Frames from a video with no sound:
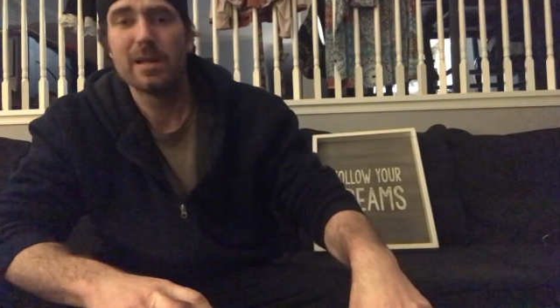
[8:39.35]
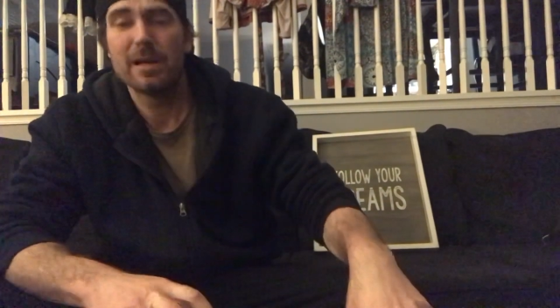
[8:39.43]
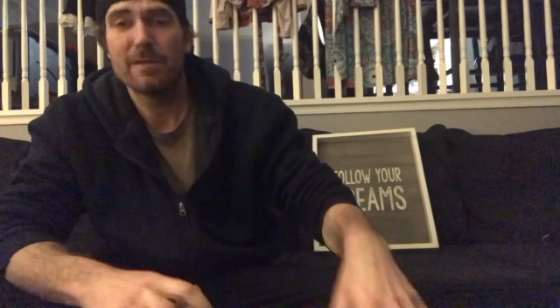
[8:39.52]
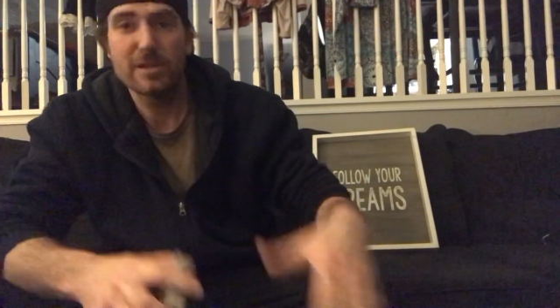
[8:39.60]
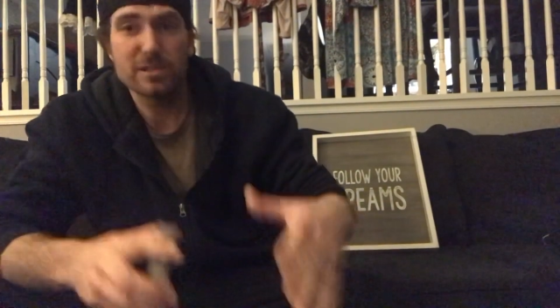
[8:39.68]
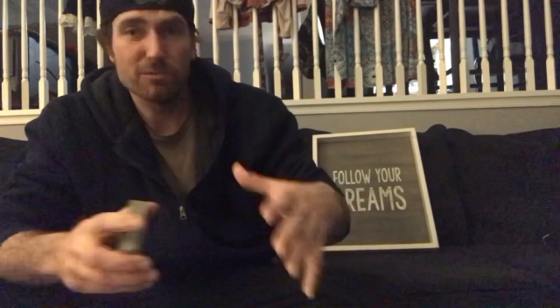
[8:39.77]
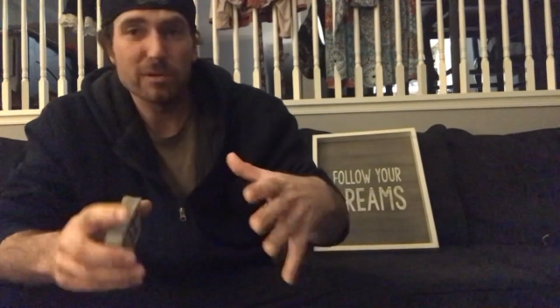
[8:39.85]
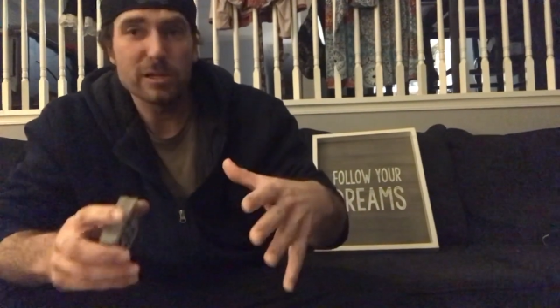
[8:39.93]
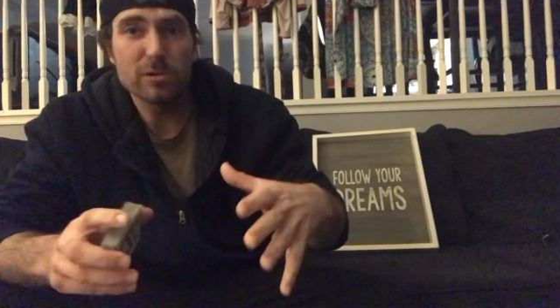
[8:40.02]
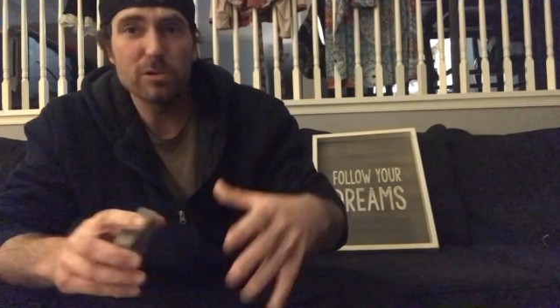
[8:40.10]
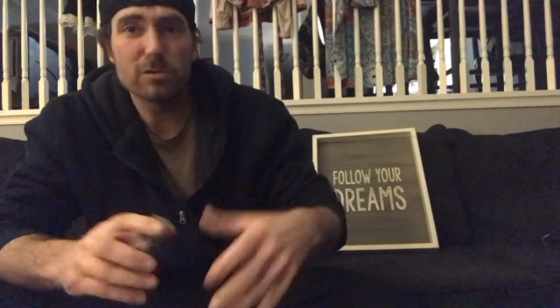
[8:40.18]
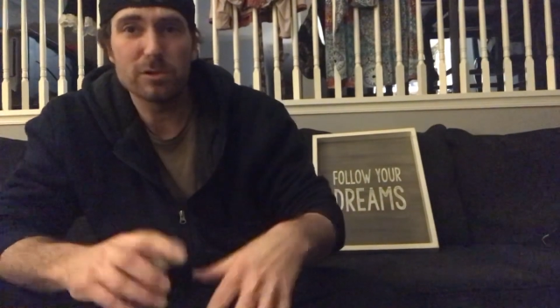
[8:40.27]
If it's a really
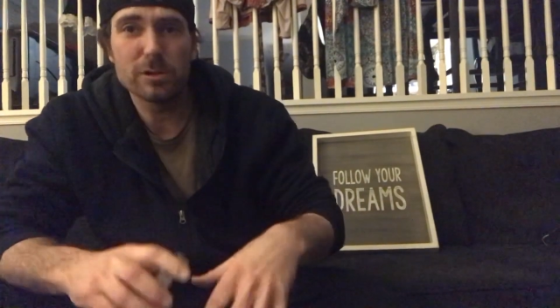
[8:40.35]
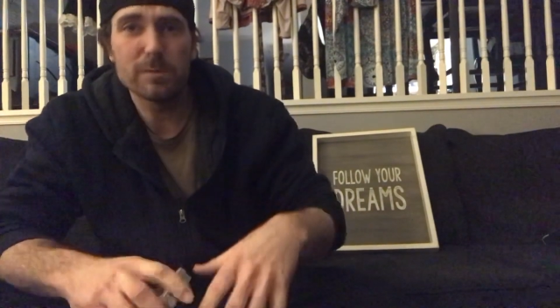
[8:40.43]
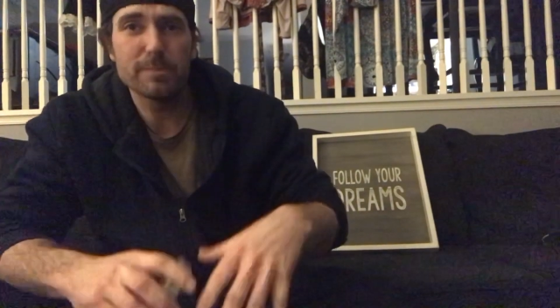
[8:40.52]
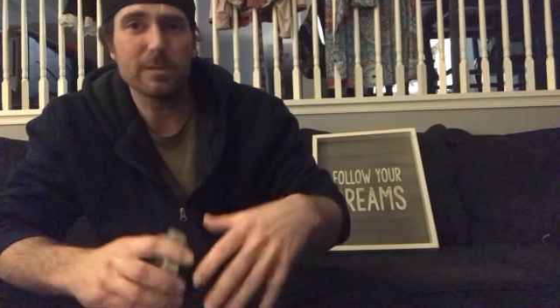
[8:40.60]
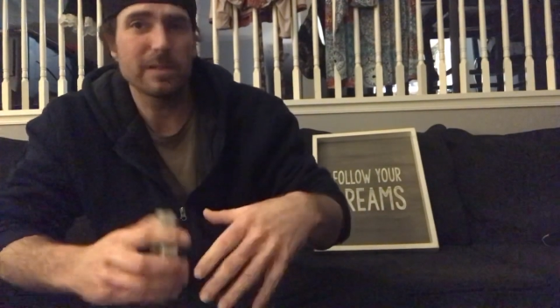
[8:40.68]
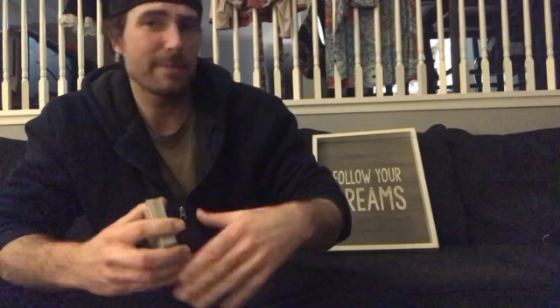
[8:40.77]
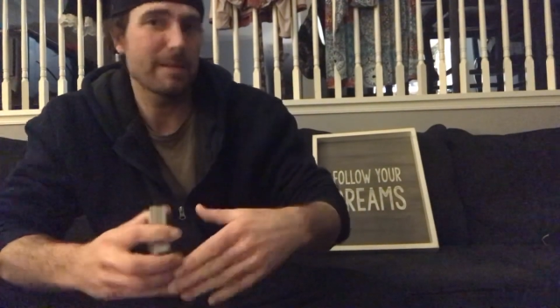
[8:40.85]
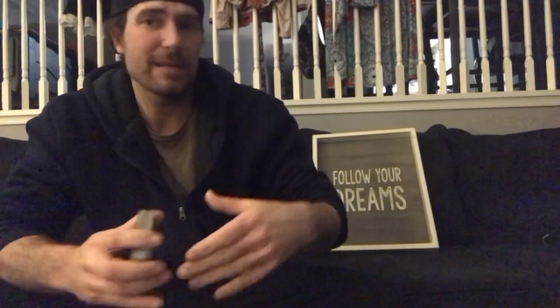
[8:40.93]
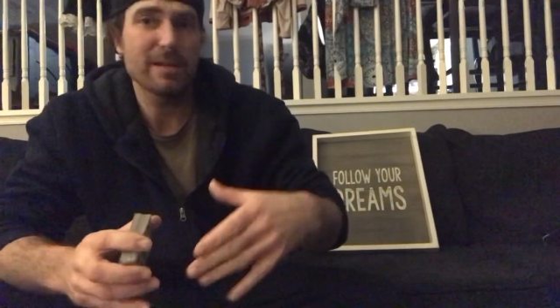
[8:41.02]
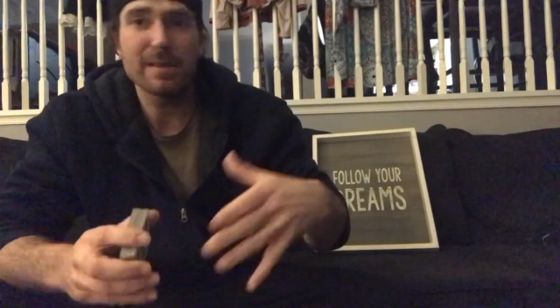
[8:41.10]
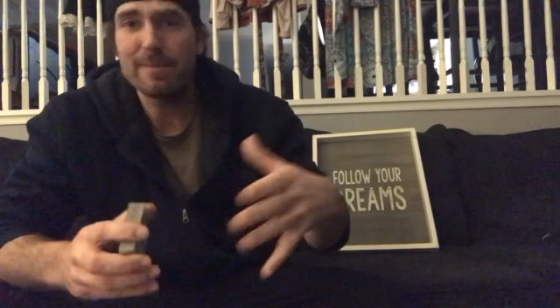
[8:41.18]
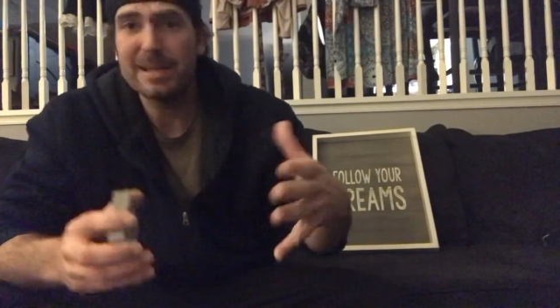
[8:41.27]
cool group, or they
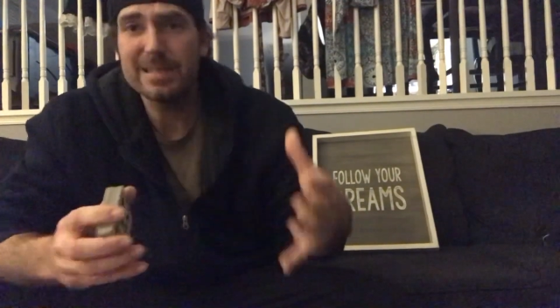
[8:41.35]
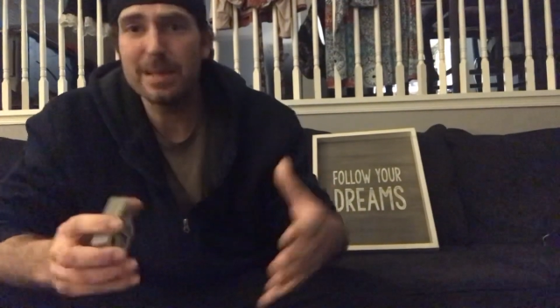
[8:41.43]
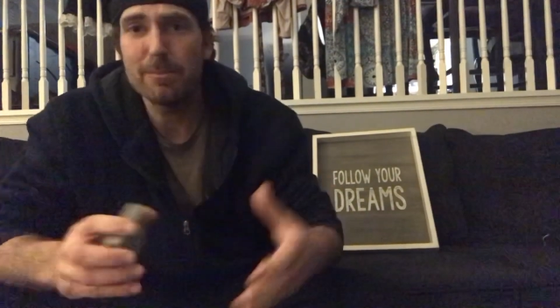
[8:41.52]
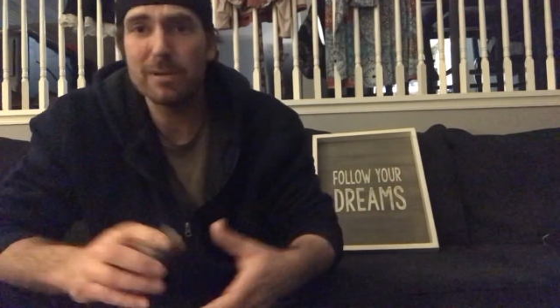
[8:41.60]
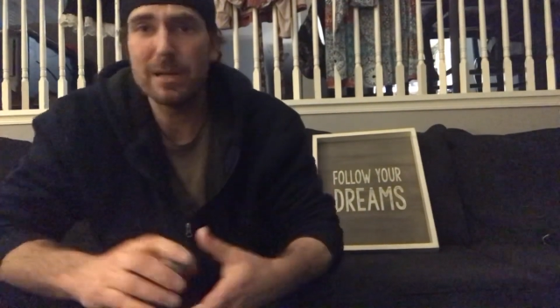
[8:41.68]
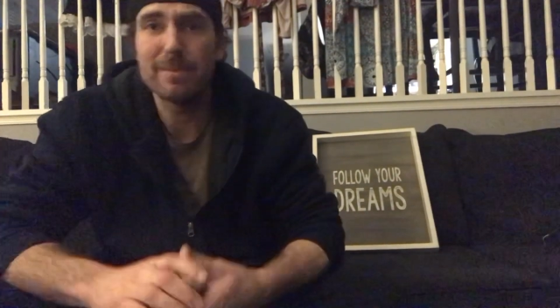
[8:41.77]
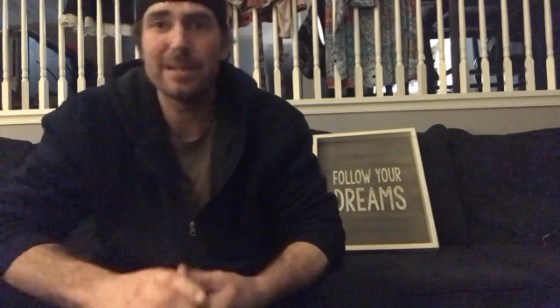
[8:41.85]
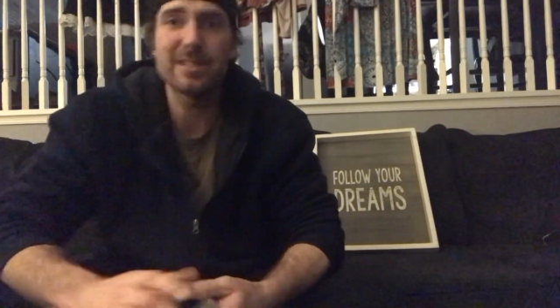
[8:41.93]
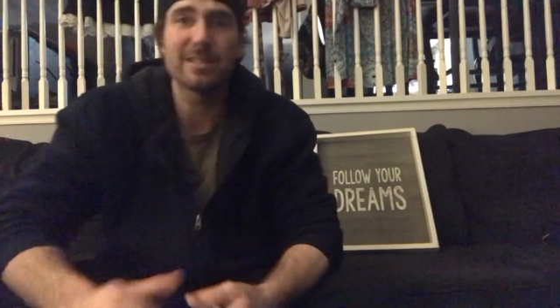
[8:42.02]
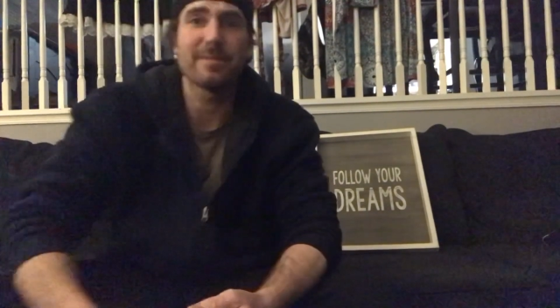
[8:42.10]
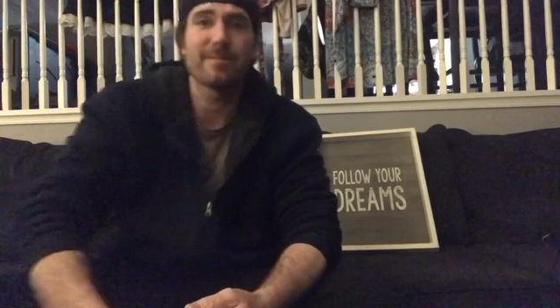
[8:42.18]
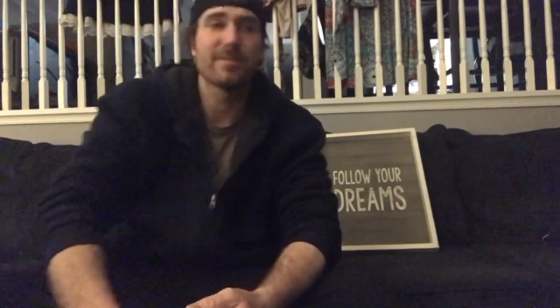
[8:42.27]
might tip well, but
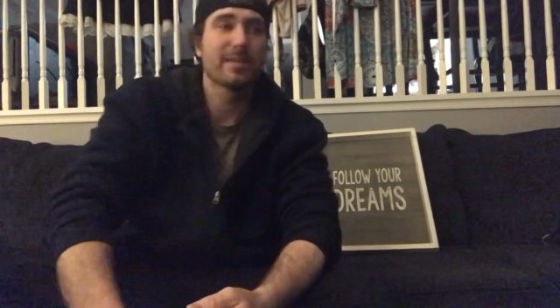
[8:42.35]
listen.